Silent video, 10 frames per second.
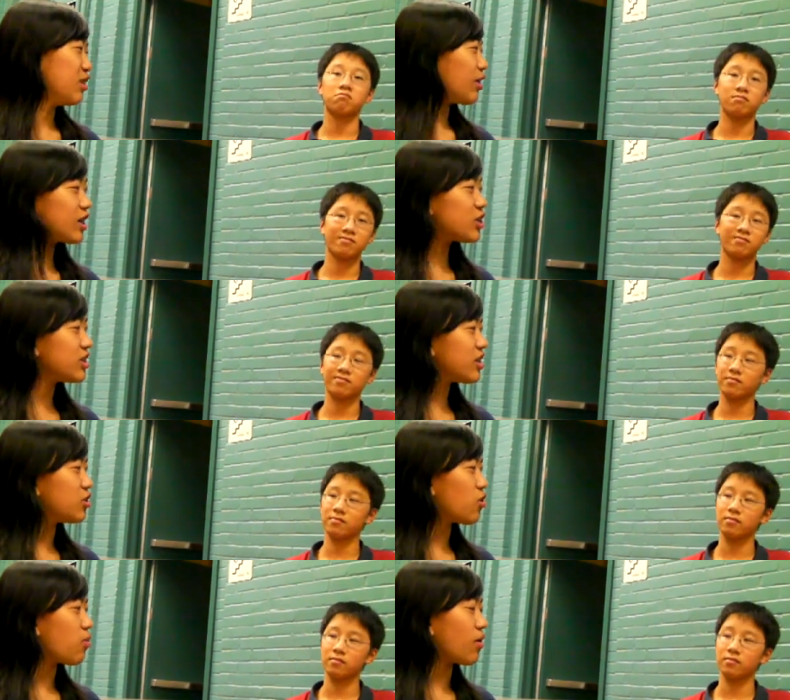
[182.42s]
Speaker 1: Well, actually, I
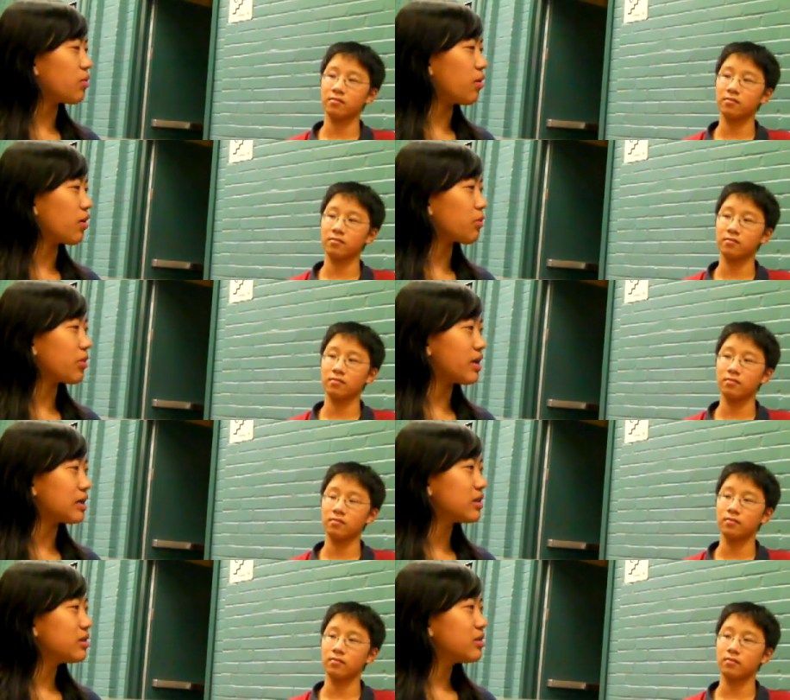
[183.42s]
didn't know about the part where
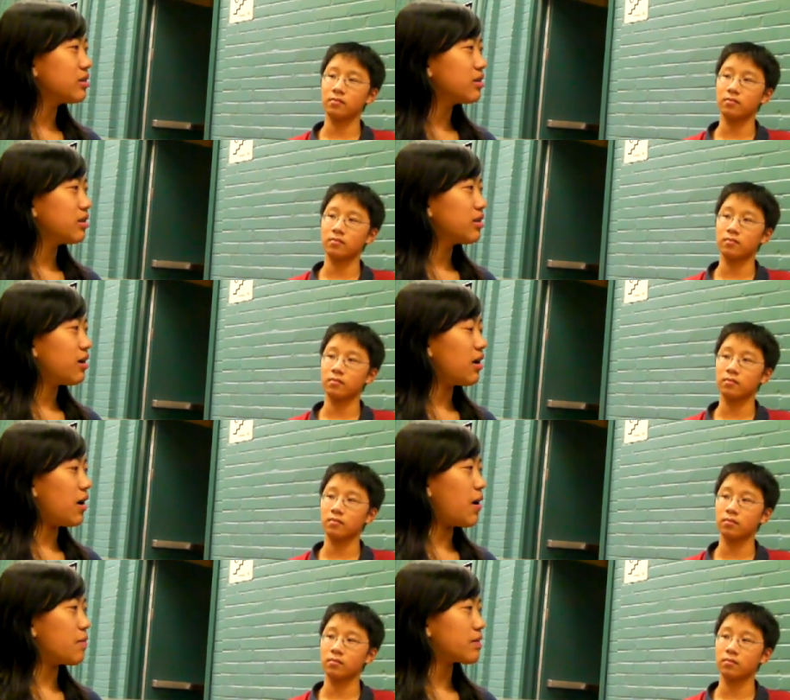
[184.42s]

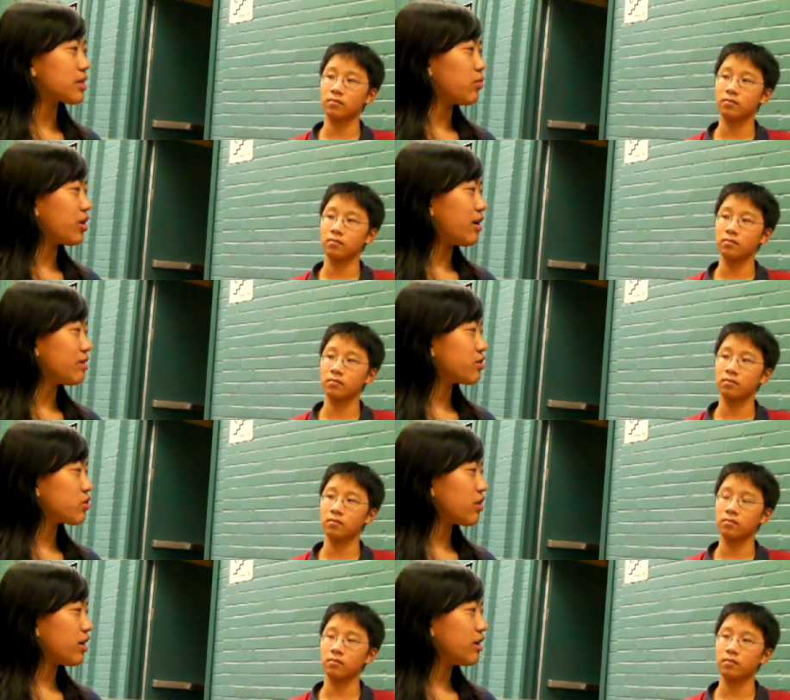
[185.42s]
um, someone else
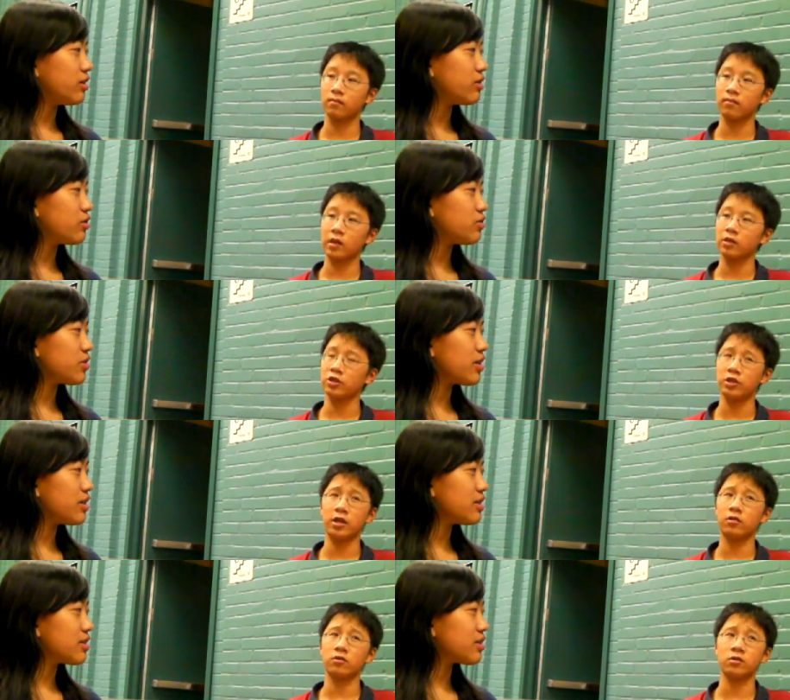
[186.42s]
tried doing she it. She
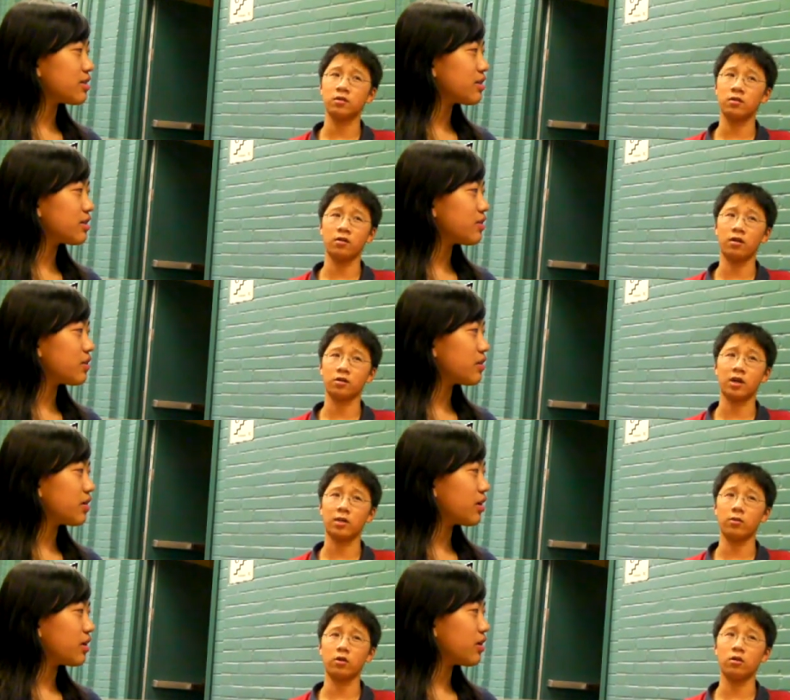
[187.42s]
said it was
Speaker 2: a long
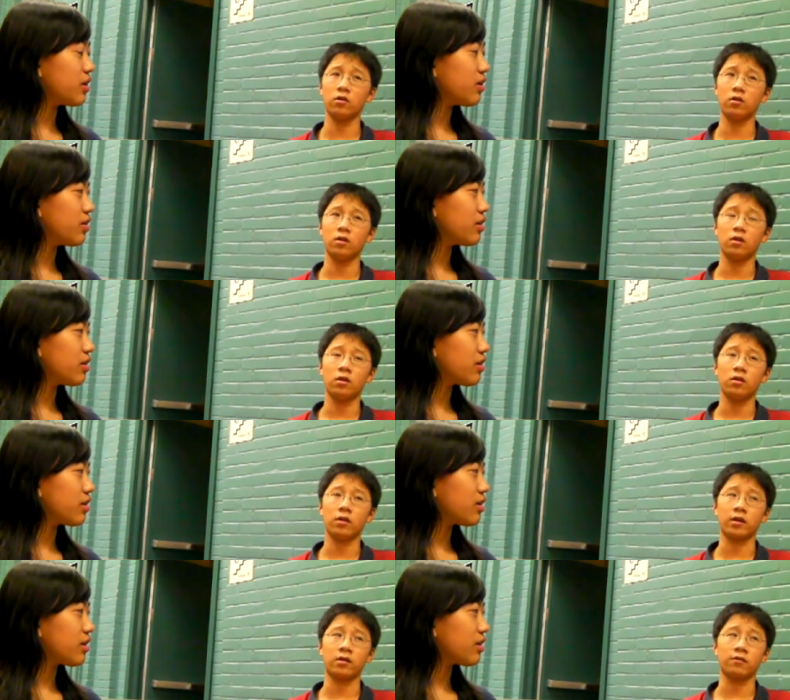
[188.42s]
time ago,
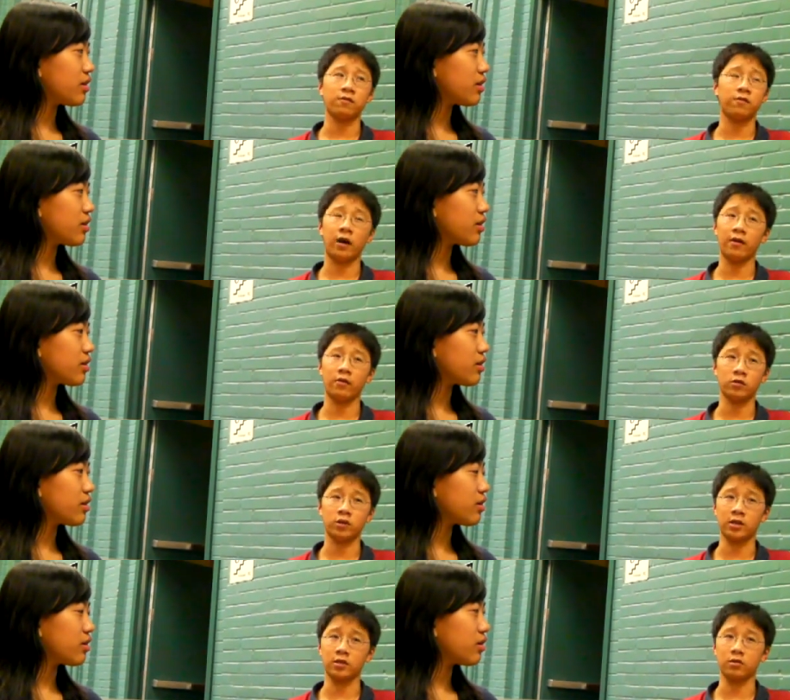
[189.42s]
like five or
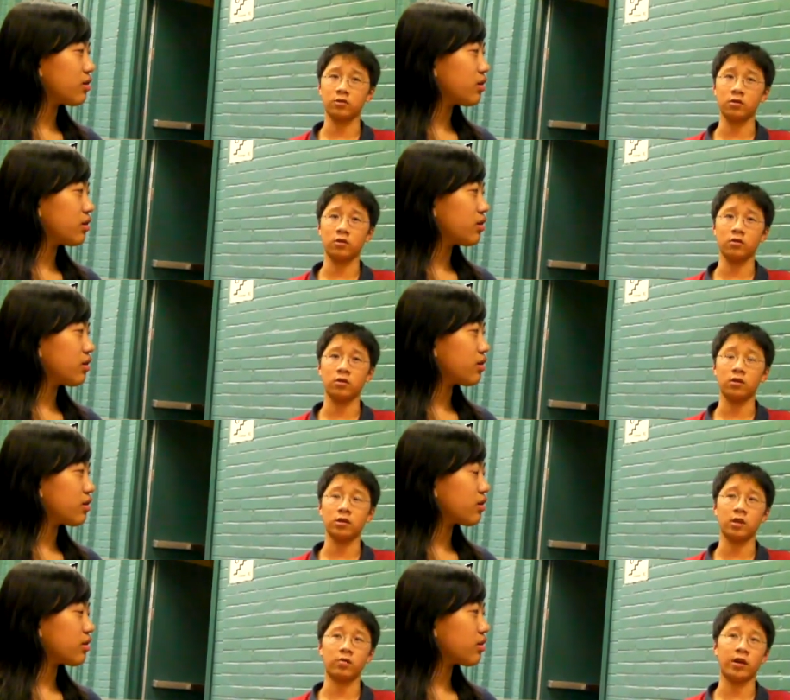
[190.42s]
six years ago.
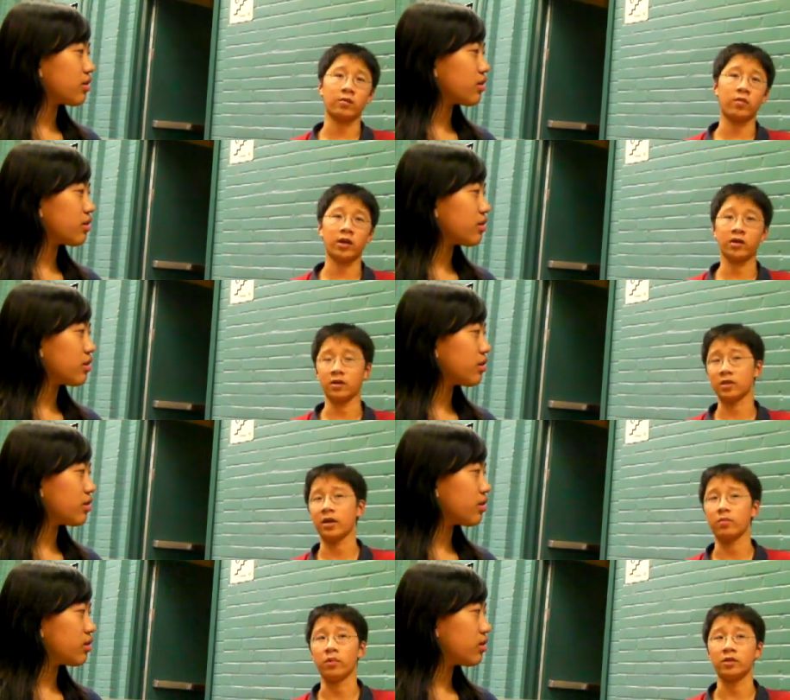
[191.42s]
Someone had made an
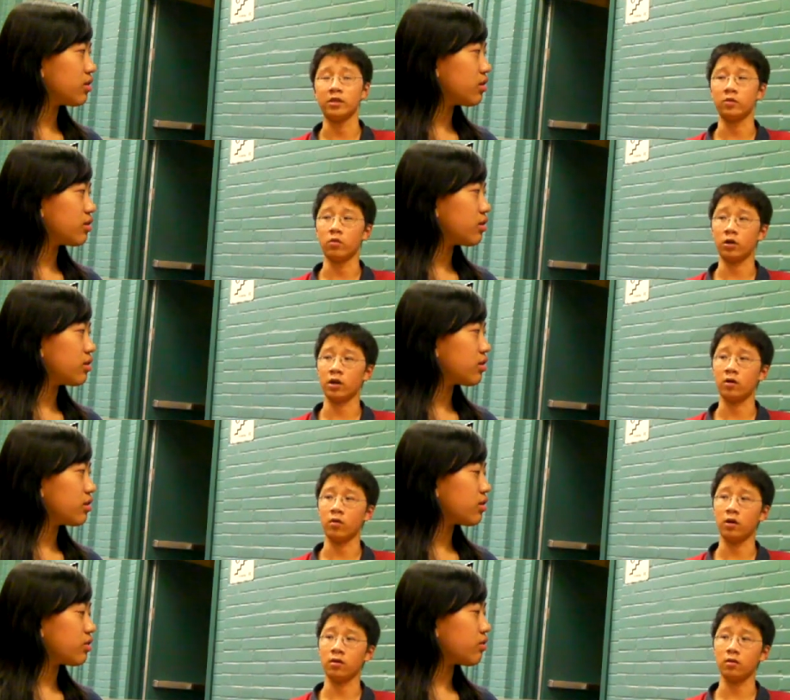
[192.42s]
attempt, but it didn't work out well.